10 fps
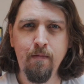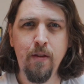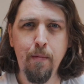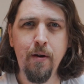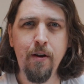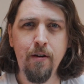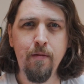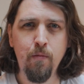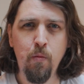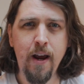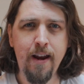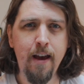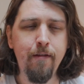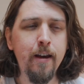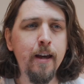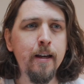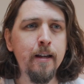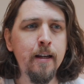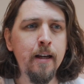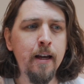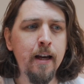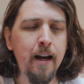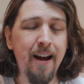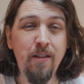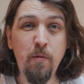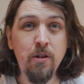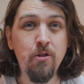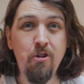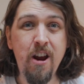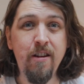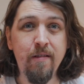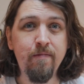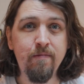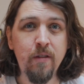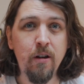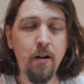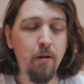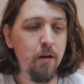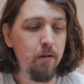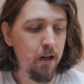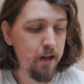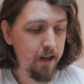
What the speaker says: the burden weighed heavy, and there was dread. I won't lie.